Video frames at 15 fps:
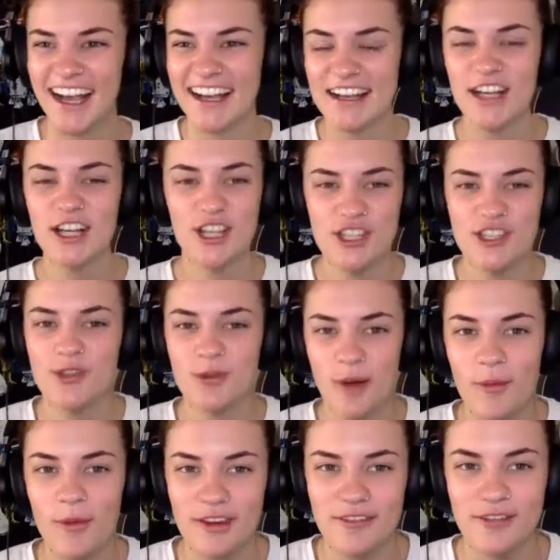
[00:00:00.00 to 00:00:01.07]
Because you
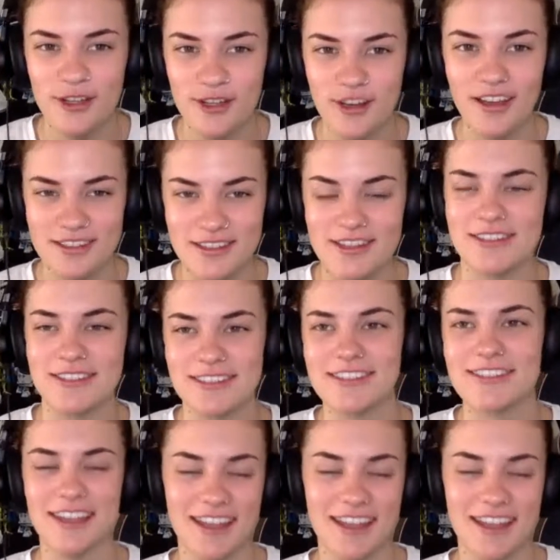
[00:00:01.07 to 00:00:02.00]
are one of her night sisters.